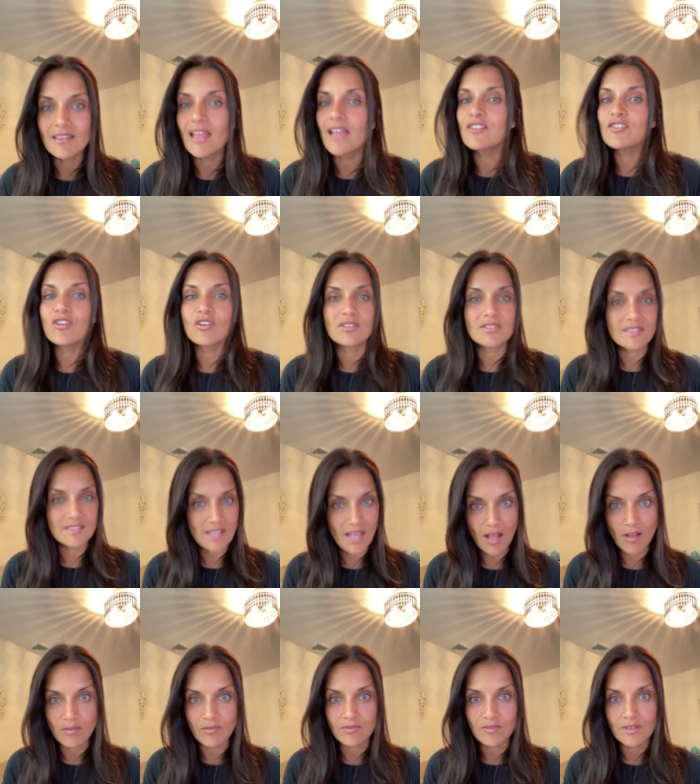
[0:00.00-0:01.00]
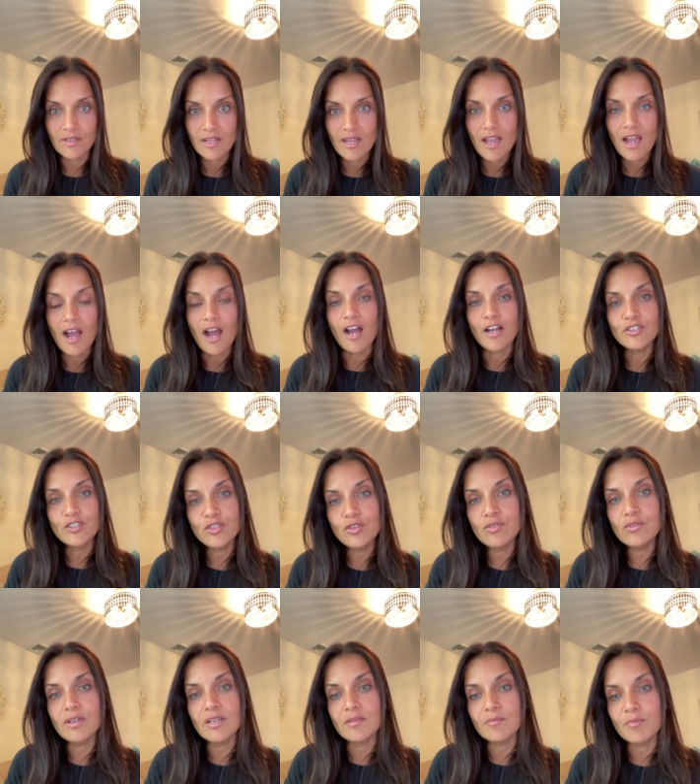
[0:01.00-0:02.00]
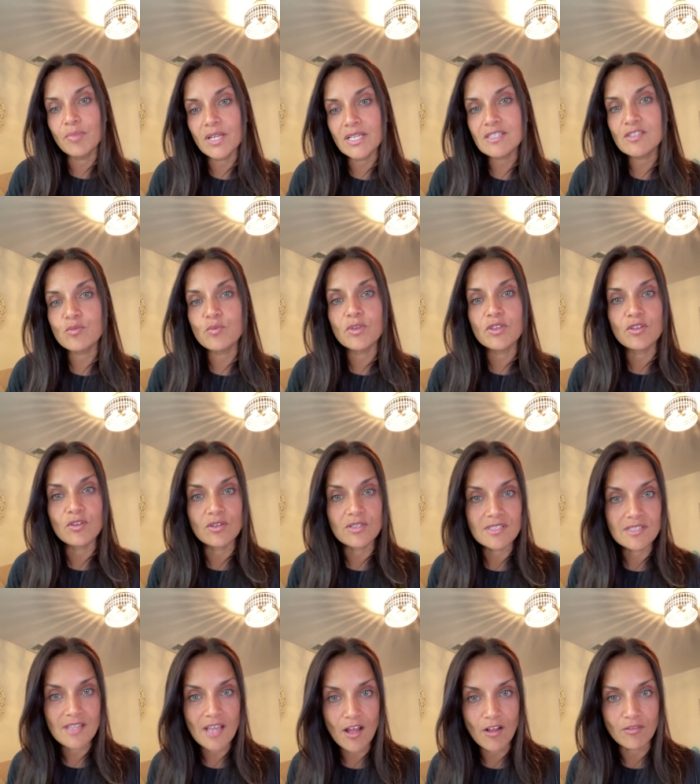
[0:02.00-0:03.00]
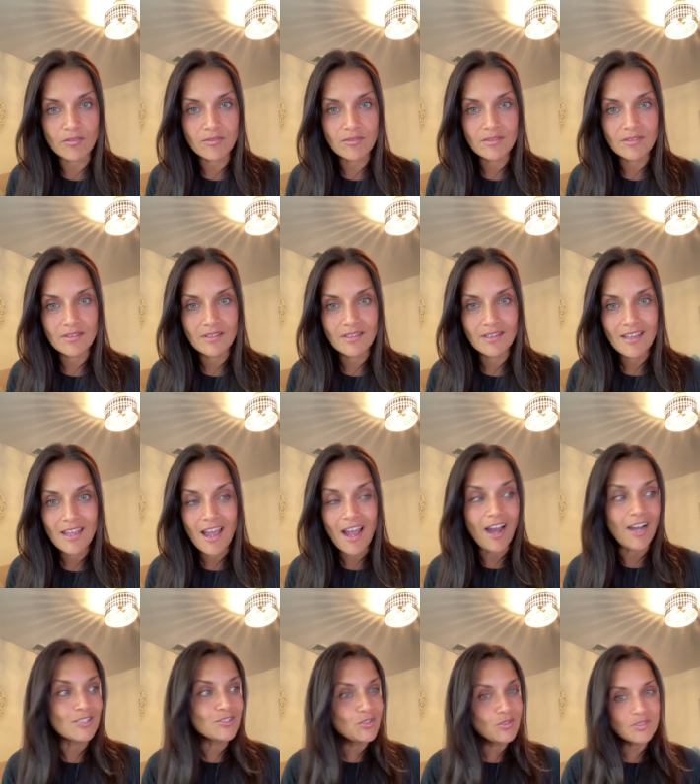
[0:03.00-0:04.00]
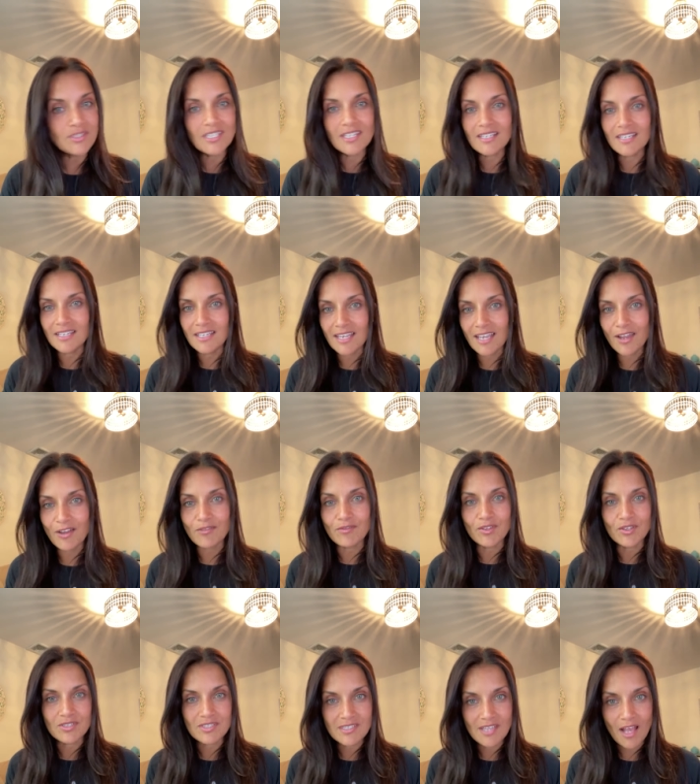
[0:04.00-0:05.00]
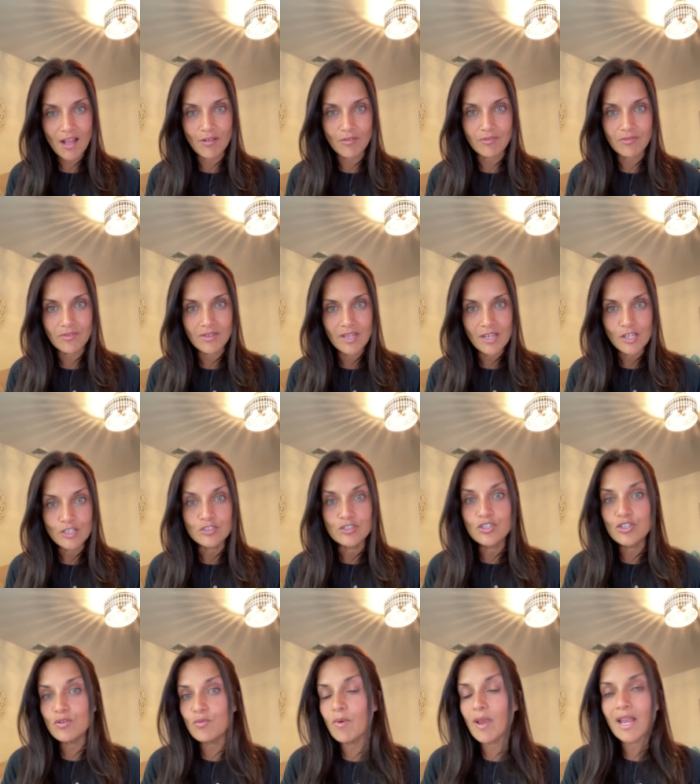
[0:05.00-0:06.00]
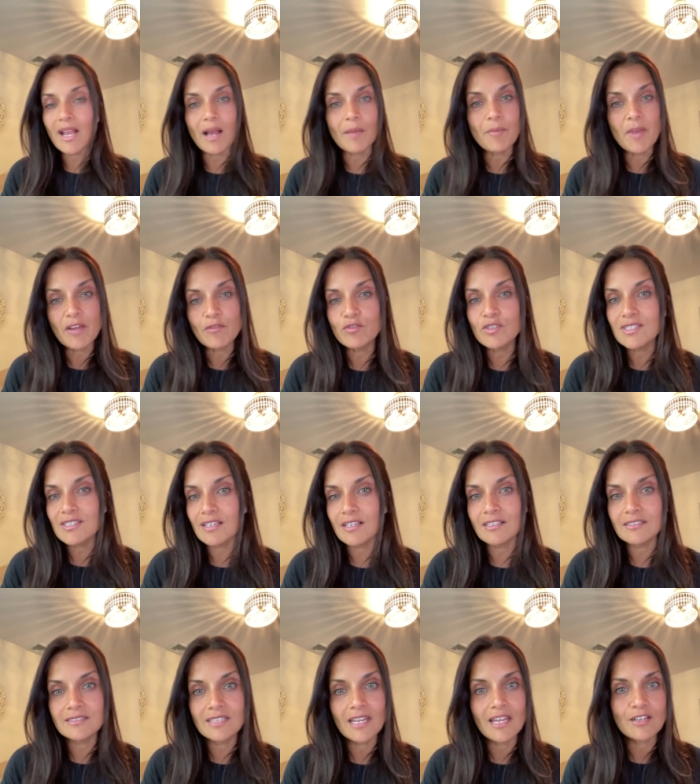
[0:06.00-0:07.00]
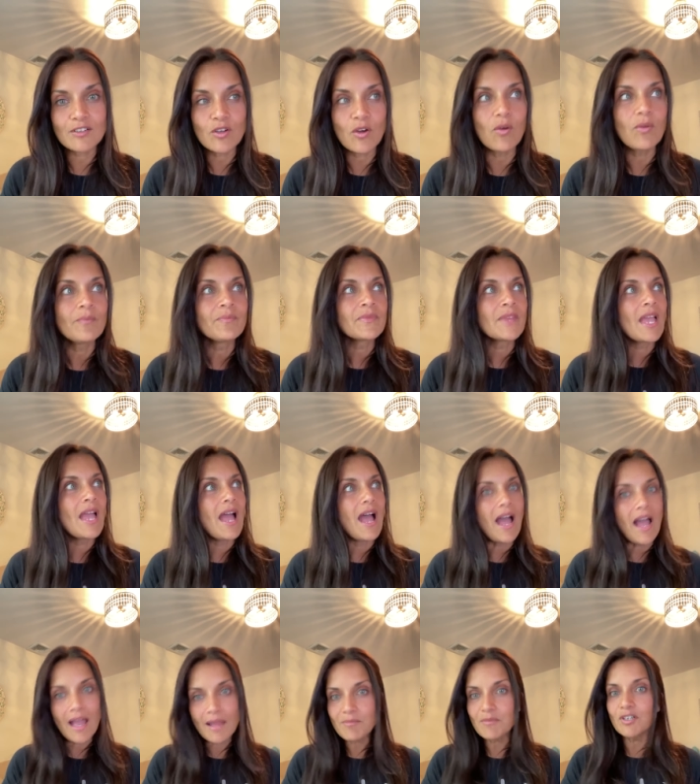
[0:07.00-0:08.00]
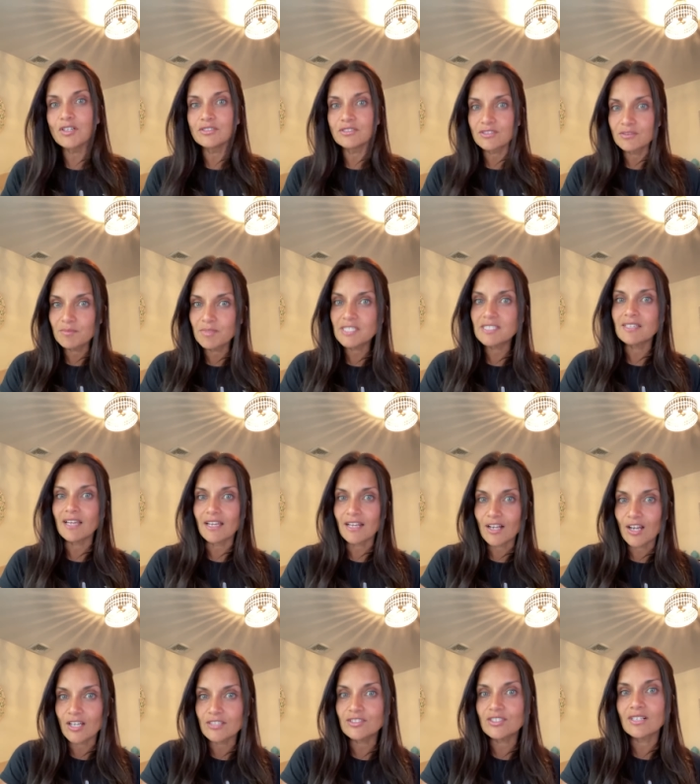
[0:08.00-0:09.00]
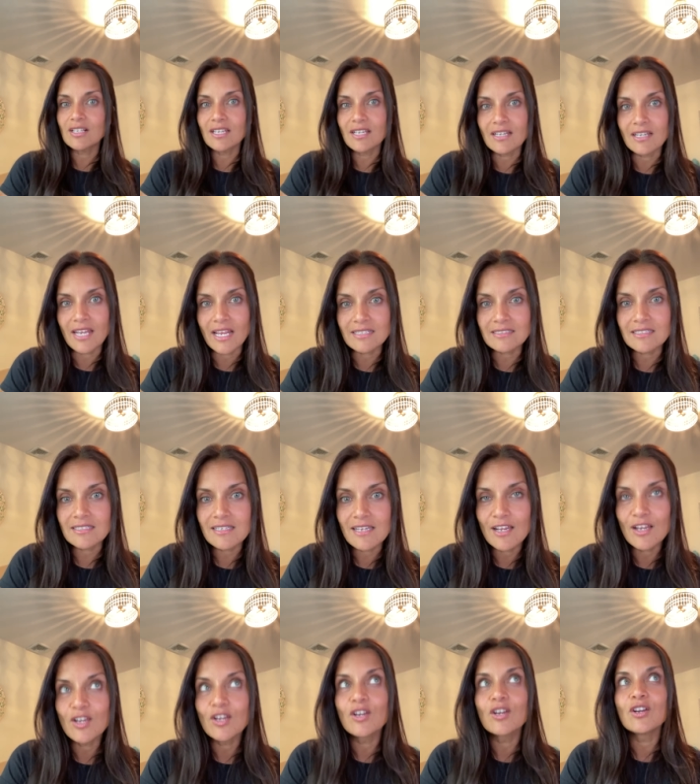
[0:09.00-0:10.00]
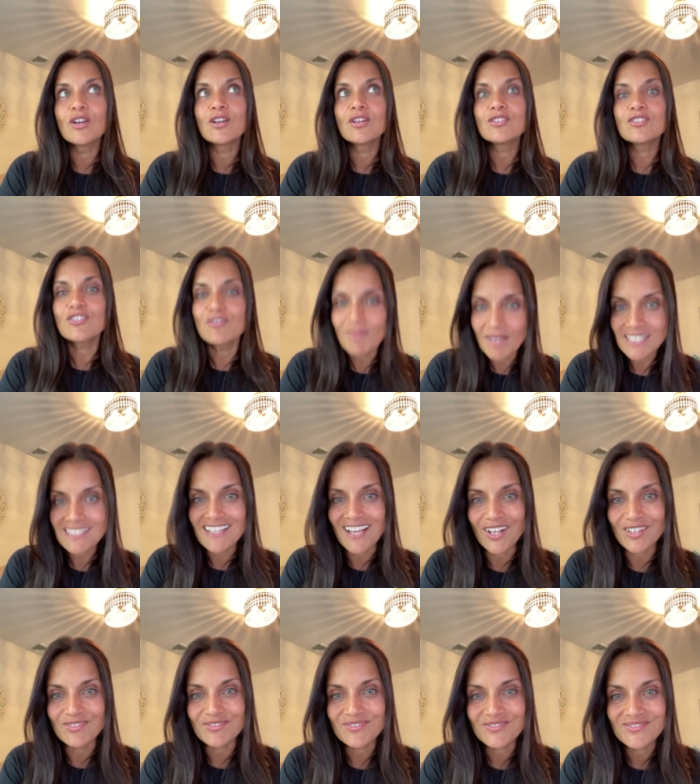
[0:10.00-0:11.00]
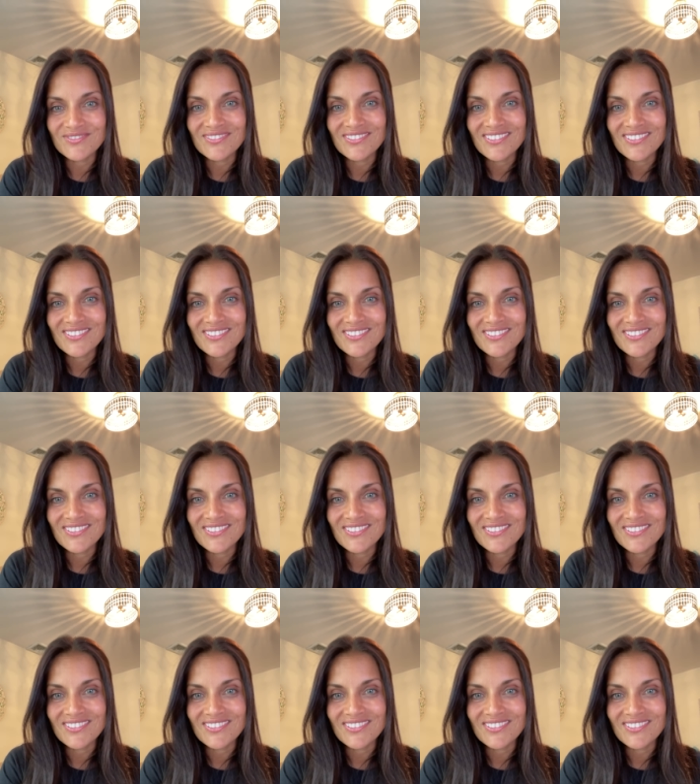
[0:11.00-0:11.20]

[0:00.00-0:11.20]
than yourself. Are you in bliss with yourself? Are you taking care of yourself? Do you wake up every single day and go, I'm going to be psychologically connected to myself?